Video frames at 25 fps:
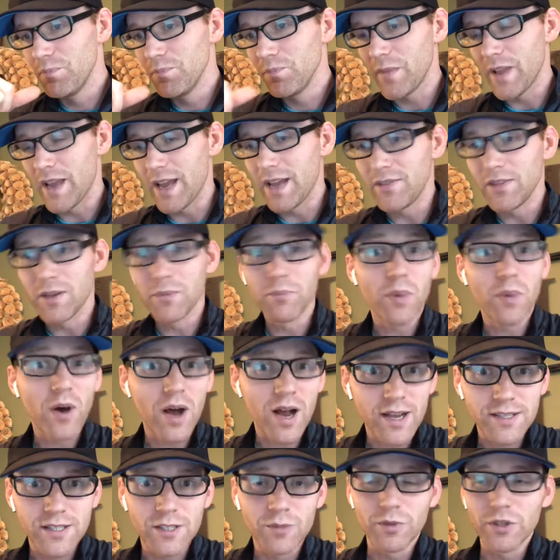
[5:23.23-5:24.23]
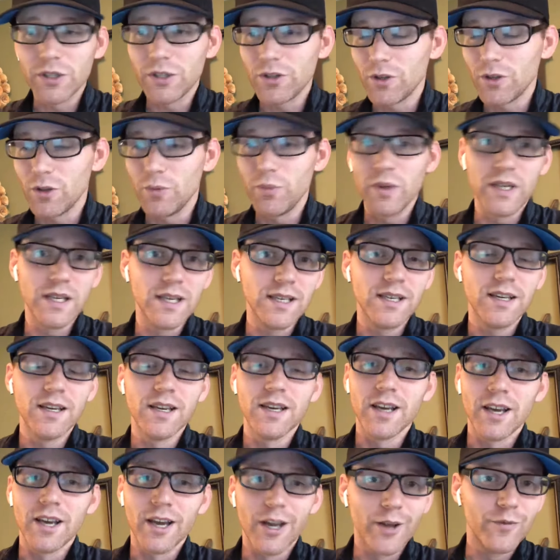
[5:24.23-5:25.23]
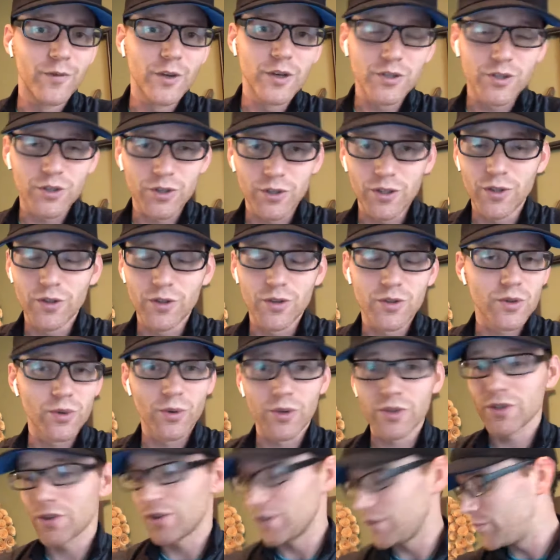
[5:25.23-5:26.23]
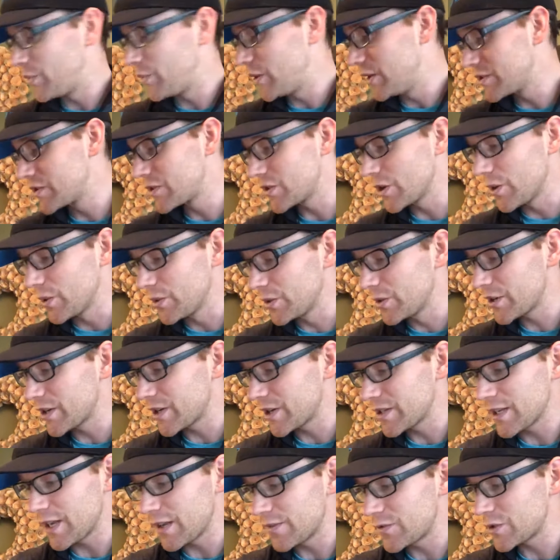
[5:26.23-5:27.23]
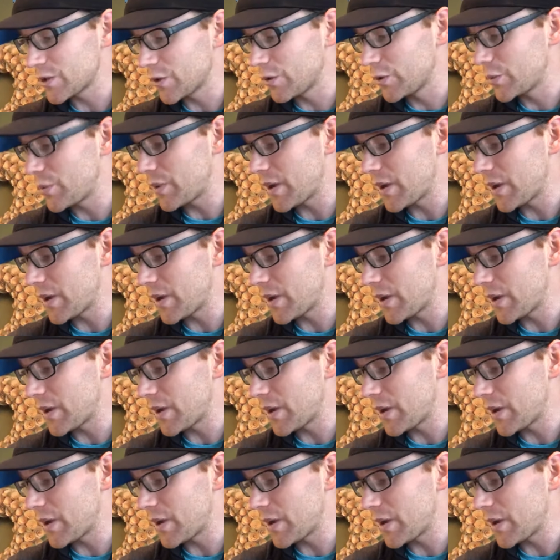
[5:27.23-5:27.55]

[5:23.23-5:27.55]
And then possibly could be eventually the source could have been solar because they have solar